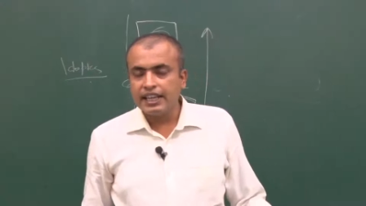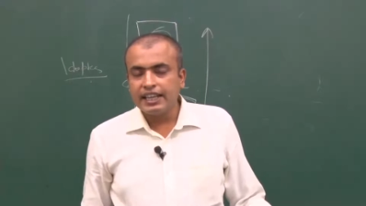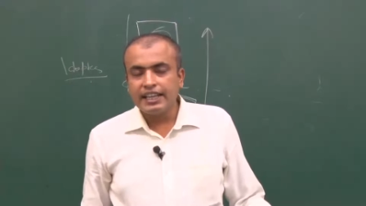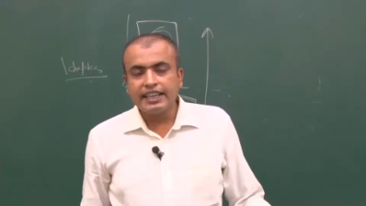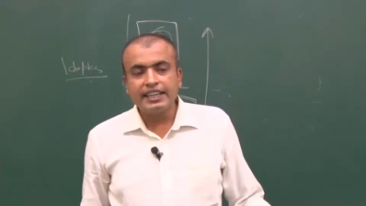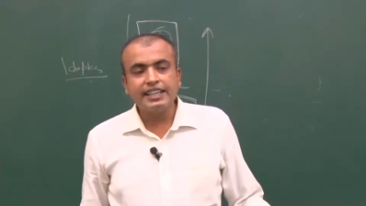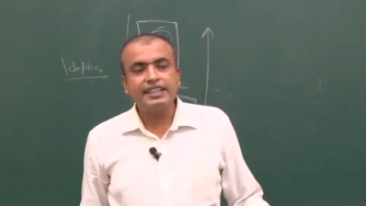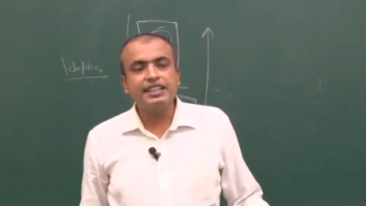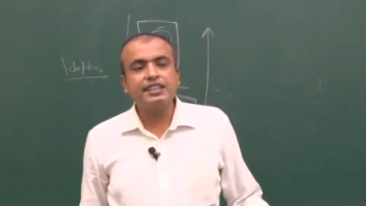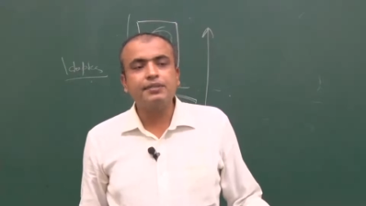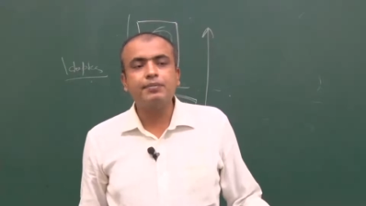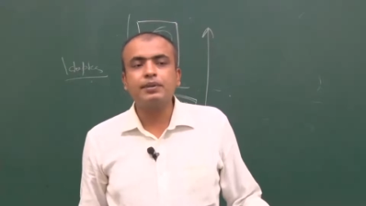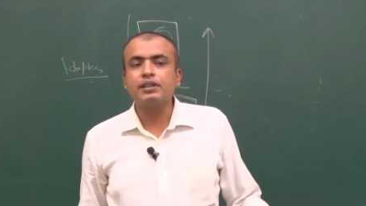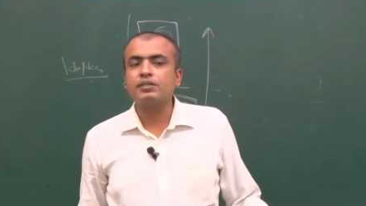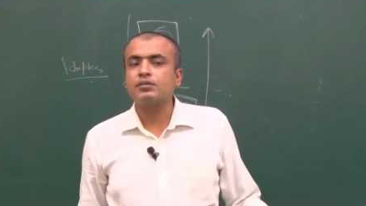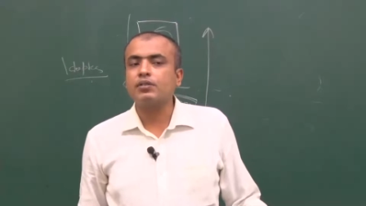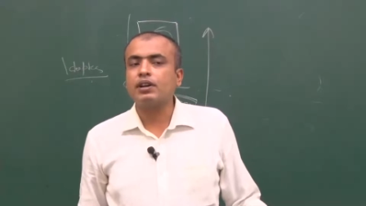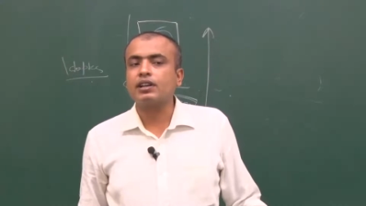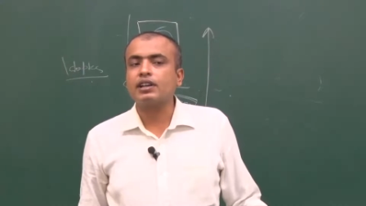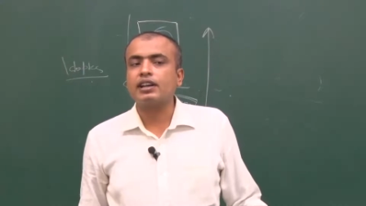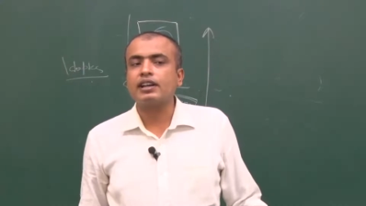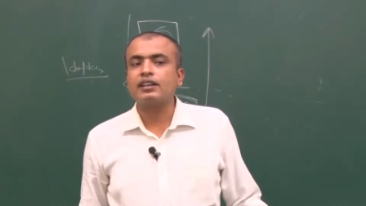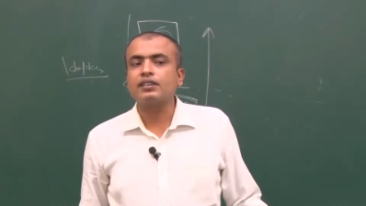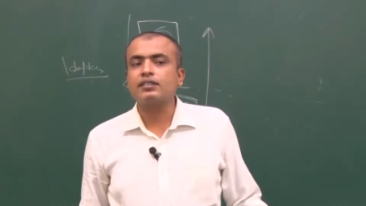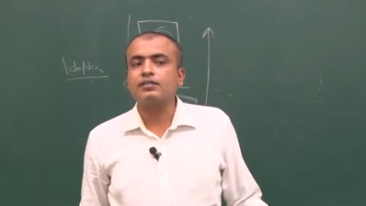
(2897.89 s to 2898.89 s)
it depends
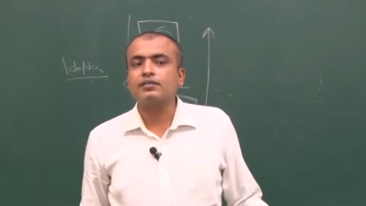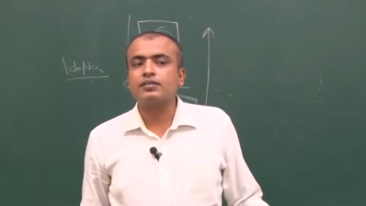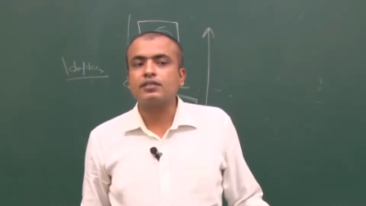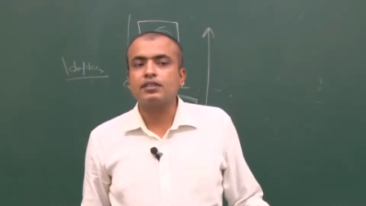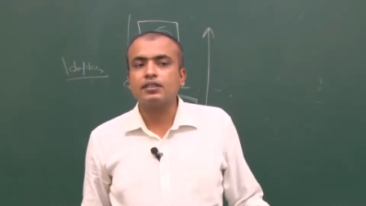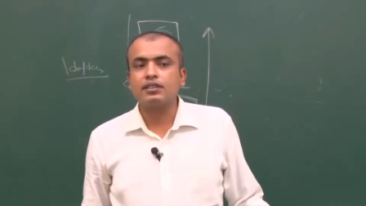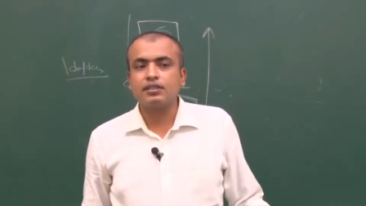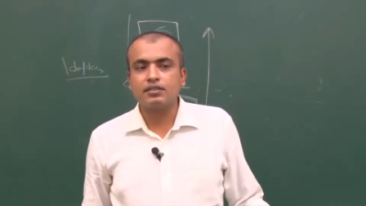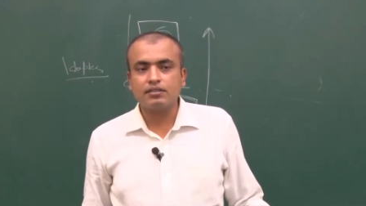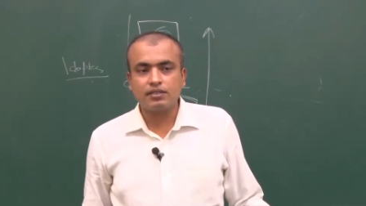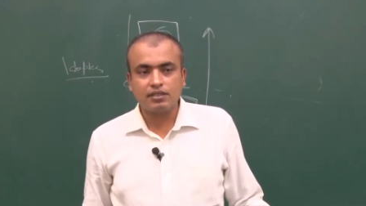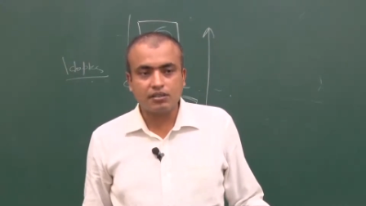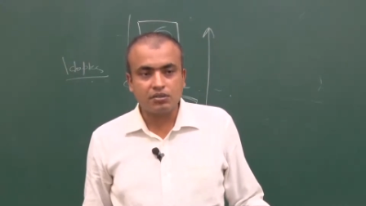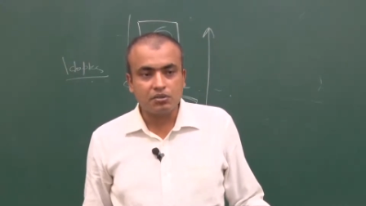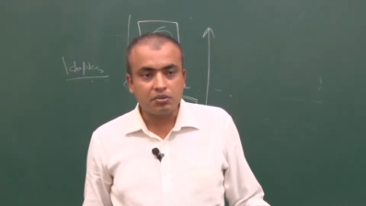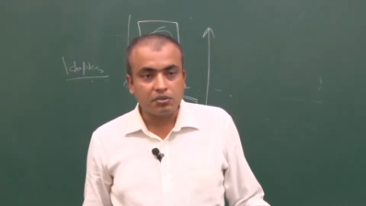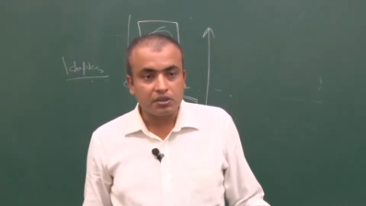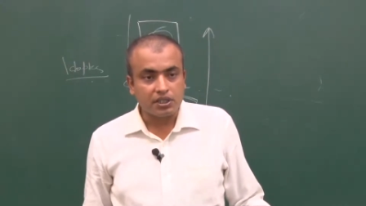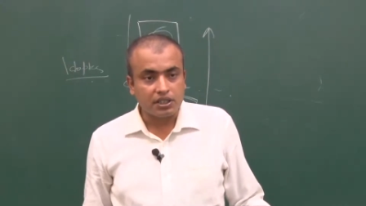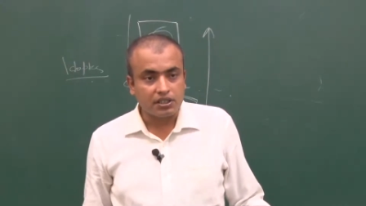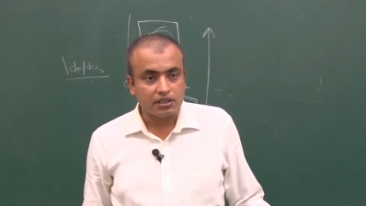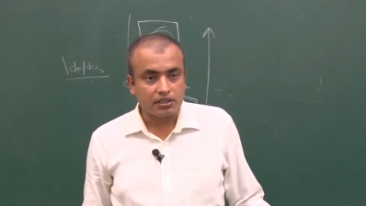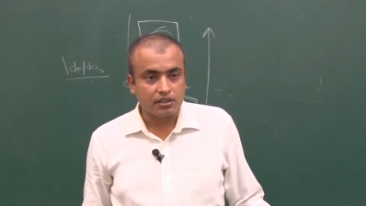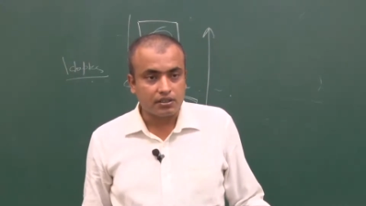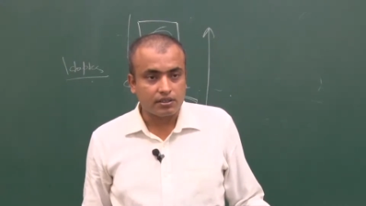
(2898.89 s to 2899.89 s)
what kind of work you are
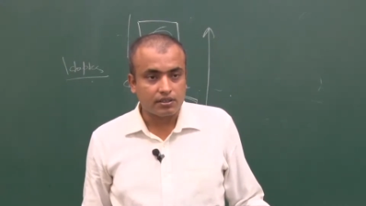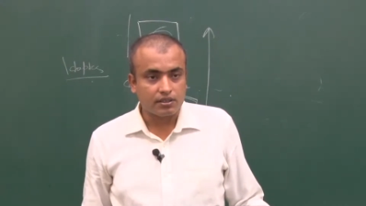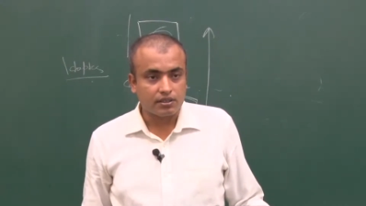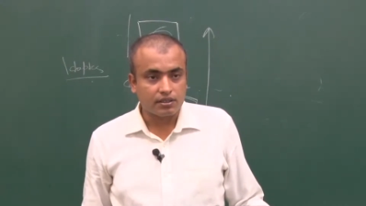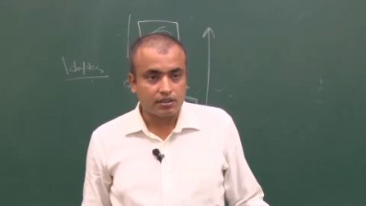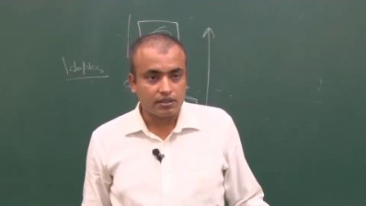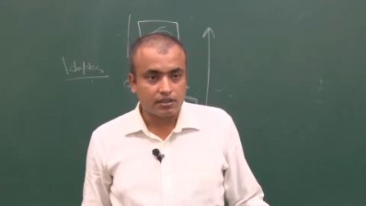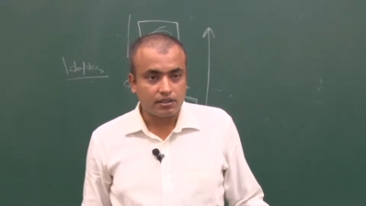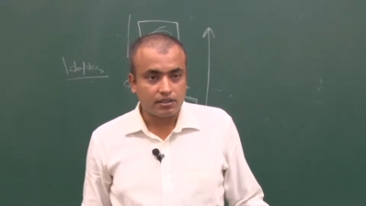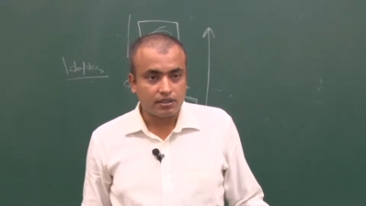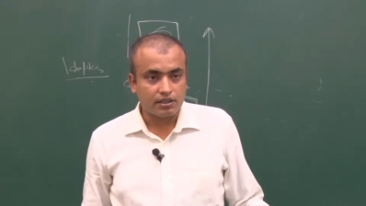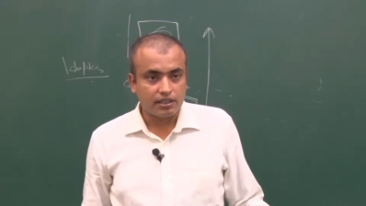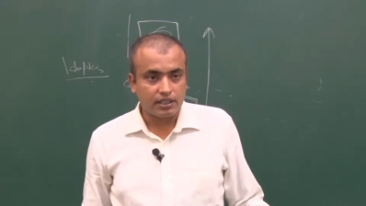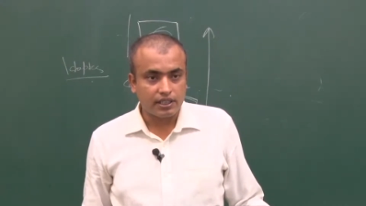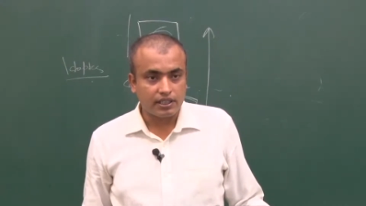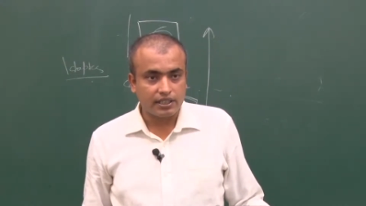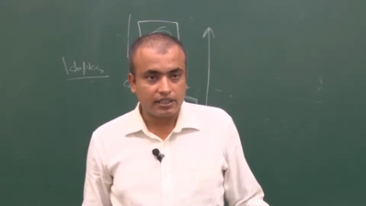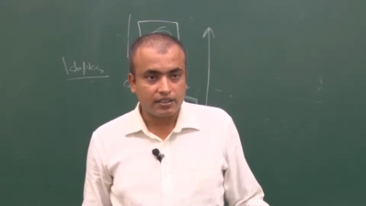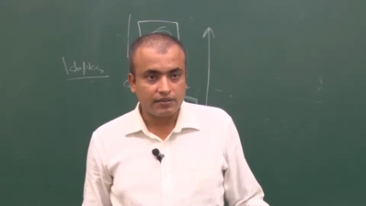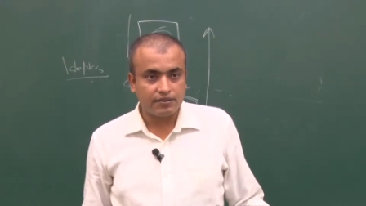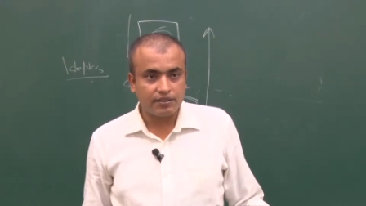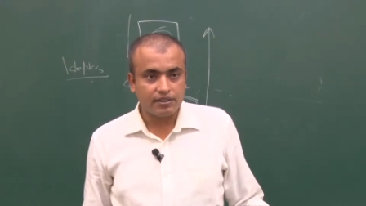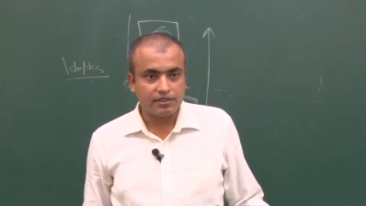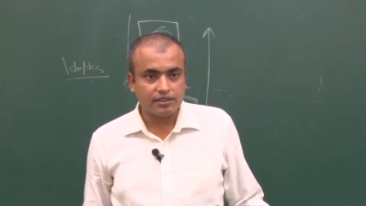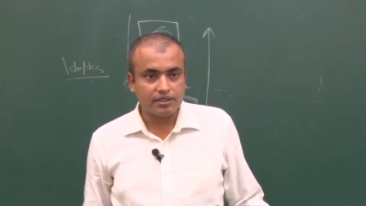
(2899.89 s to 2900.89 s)
doing. Like
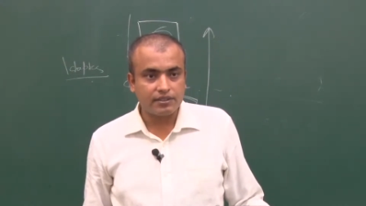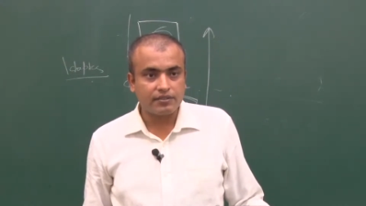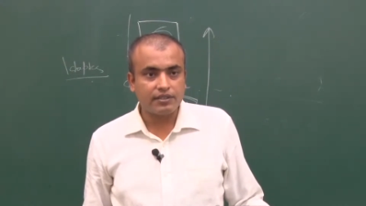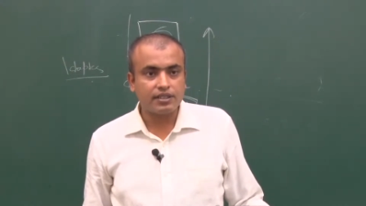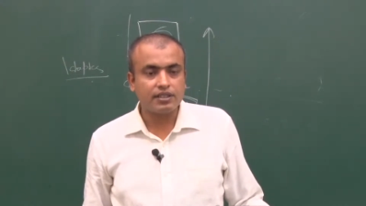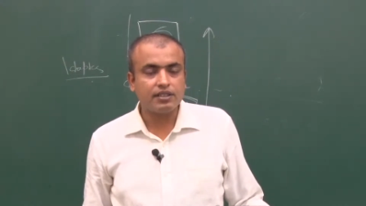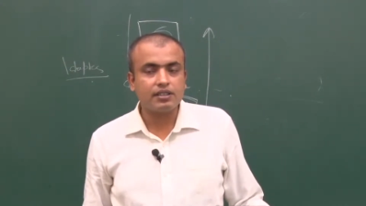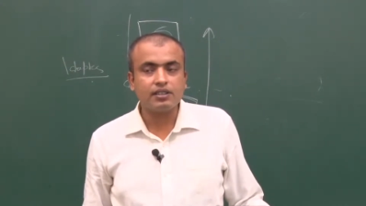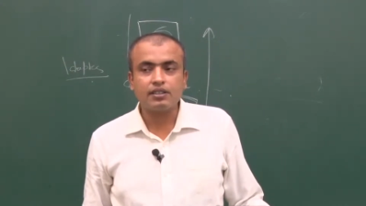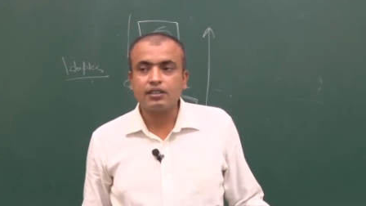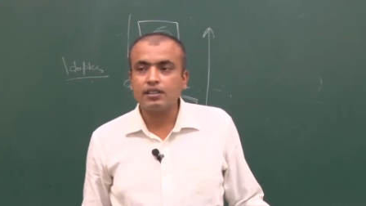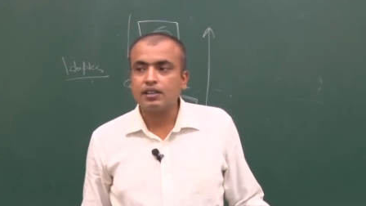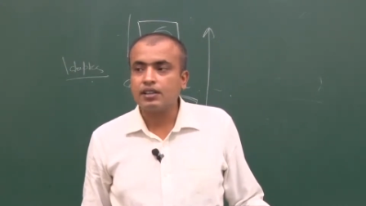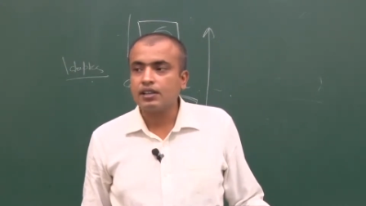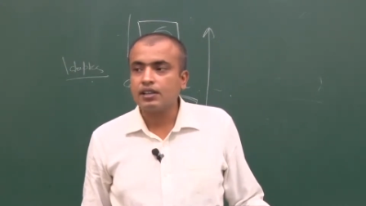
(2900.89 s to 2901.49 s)
if it's a very